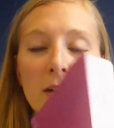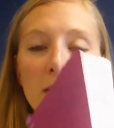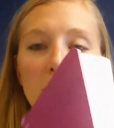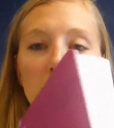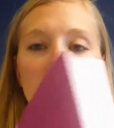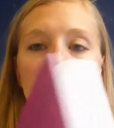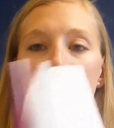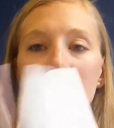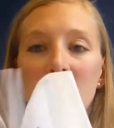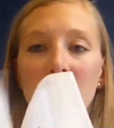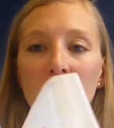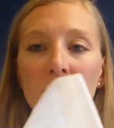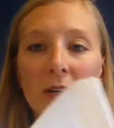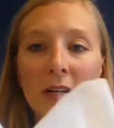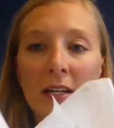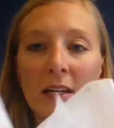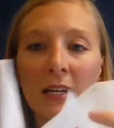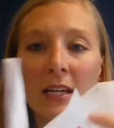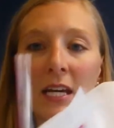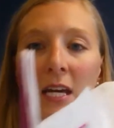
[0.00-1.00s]
You can see we're
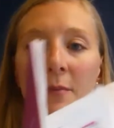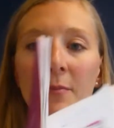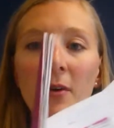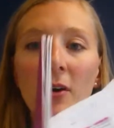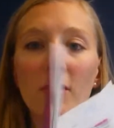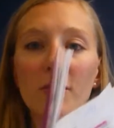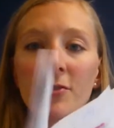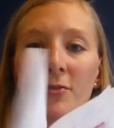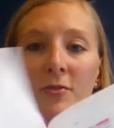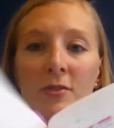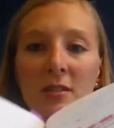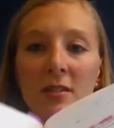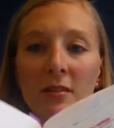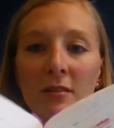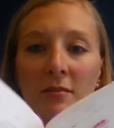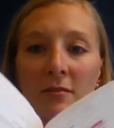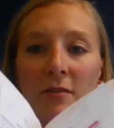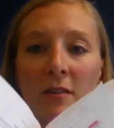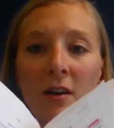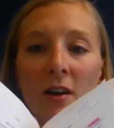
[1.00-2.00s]
going to keep all sorts
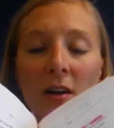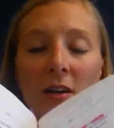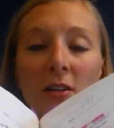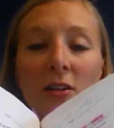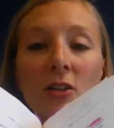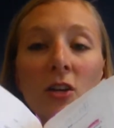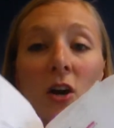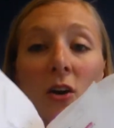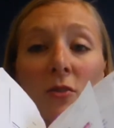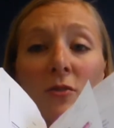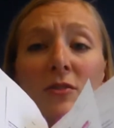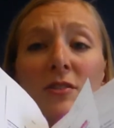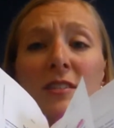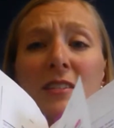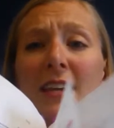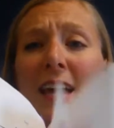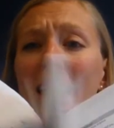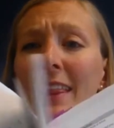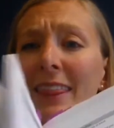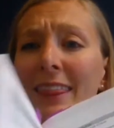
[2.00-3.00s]
of
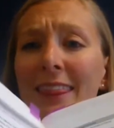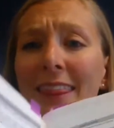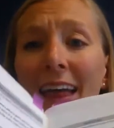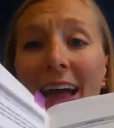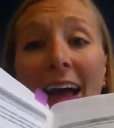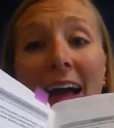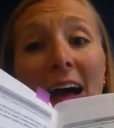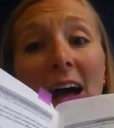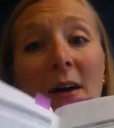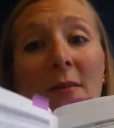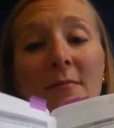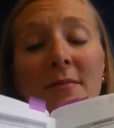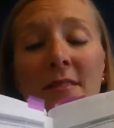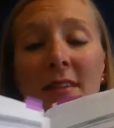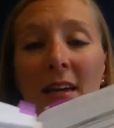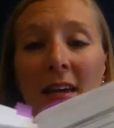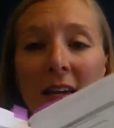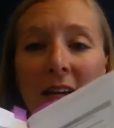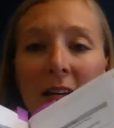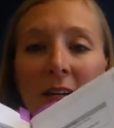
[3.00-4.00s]
notes and
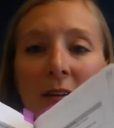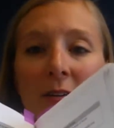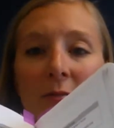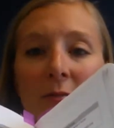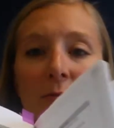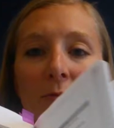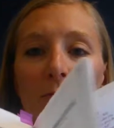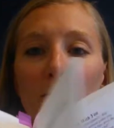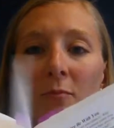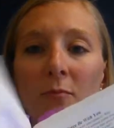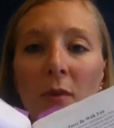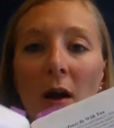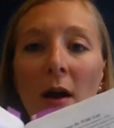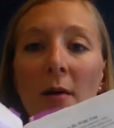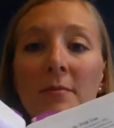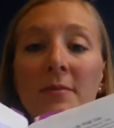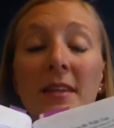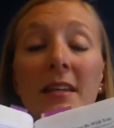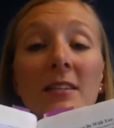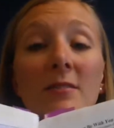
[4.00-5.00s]
labs and
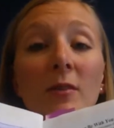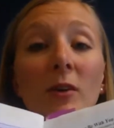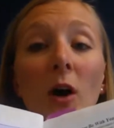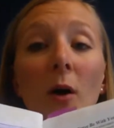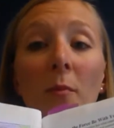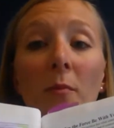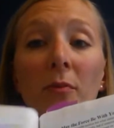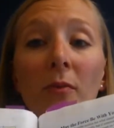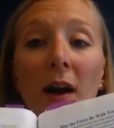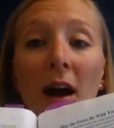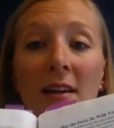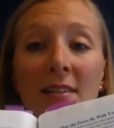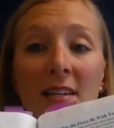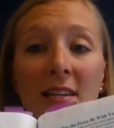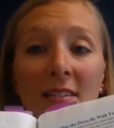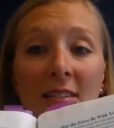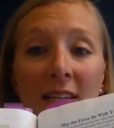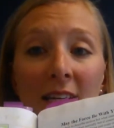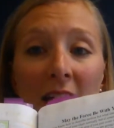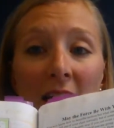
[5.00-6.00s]
things we'll call
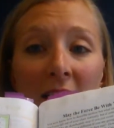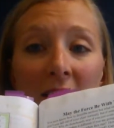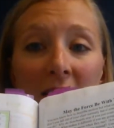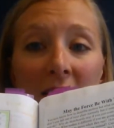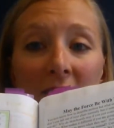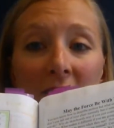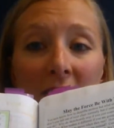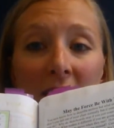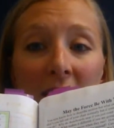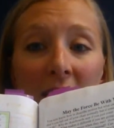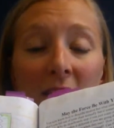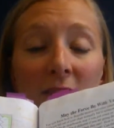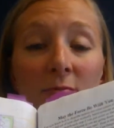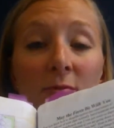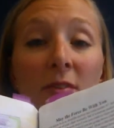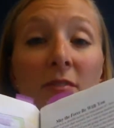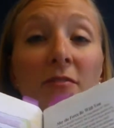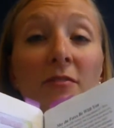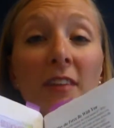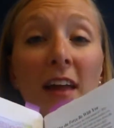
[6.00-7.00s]
processing
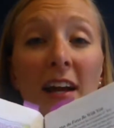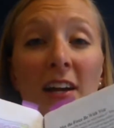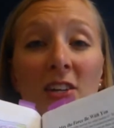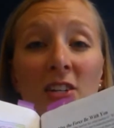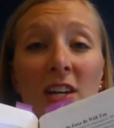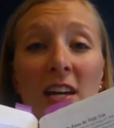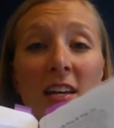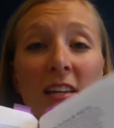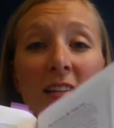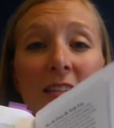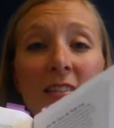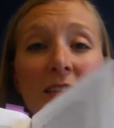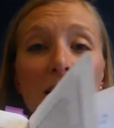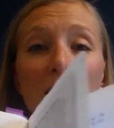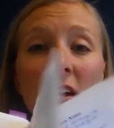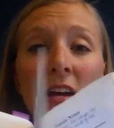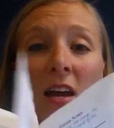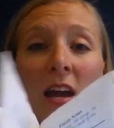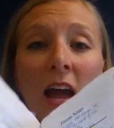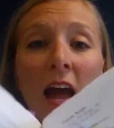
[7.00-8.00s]
activities,
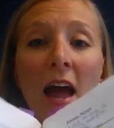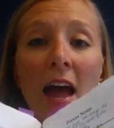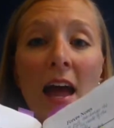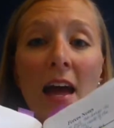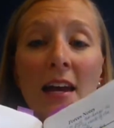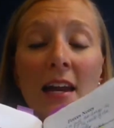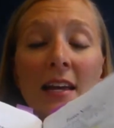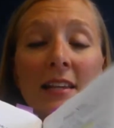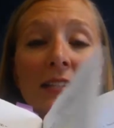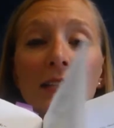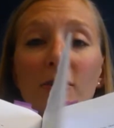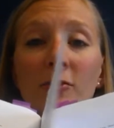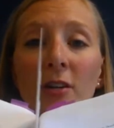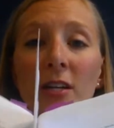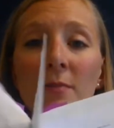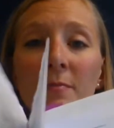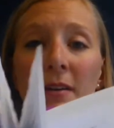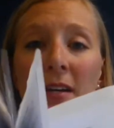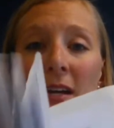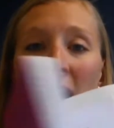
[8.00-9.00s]
reflections, and it's going to